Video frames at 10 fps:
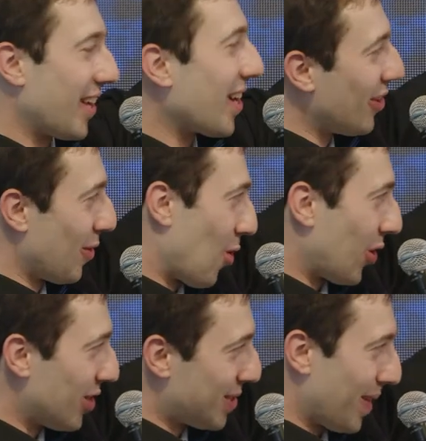thing on the
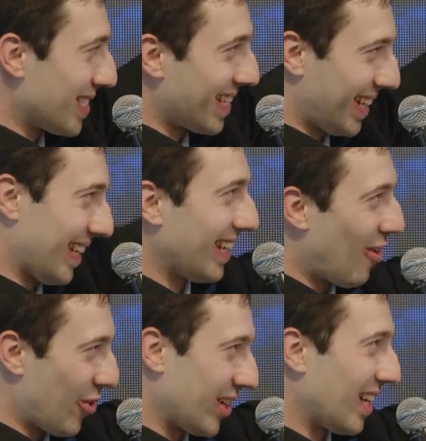water is basically
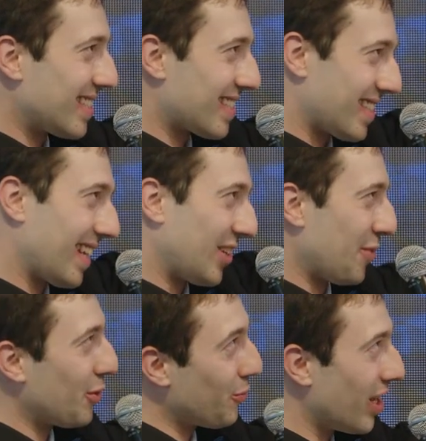organized in a
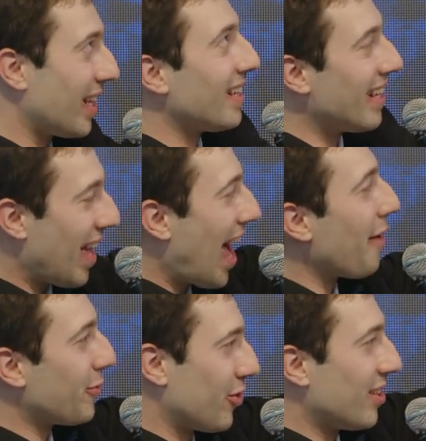different way than
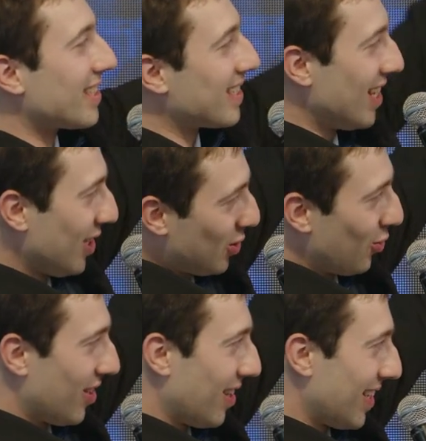after this to
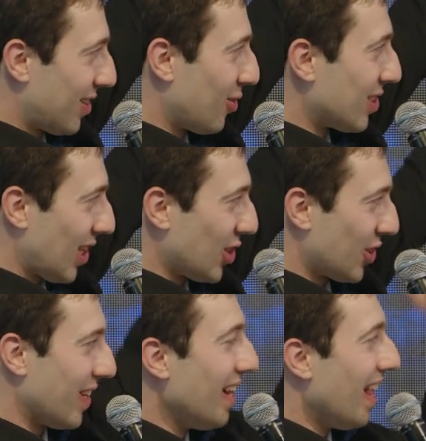the to the
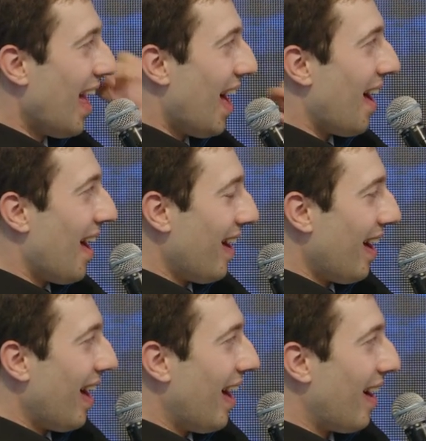station. Yeah, exactly.
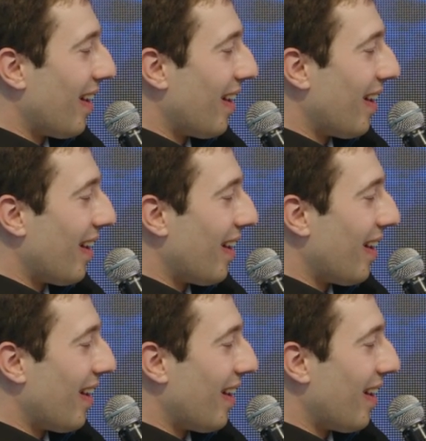You need